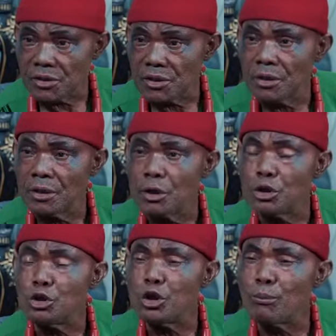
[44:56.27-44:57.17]
the
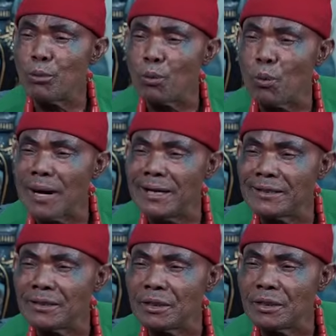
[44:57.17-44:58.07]
number
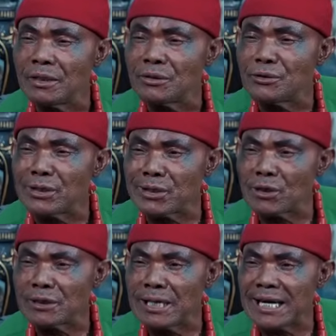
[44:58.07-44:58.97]
one
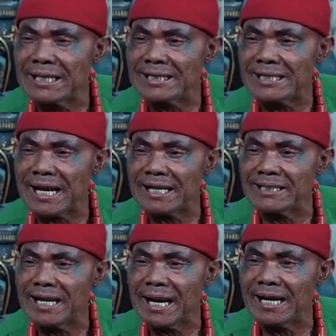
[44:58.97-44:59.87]
recognized
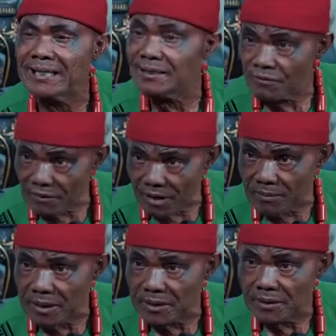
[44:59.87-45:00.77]
ada in the
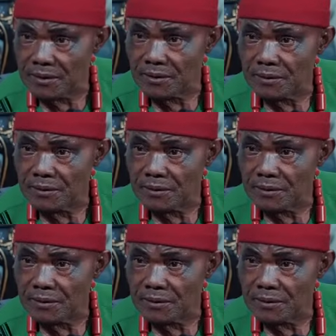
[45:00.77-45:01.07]
family.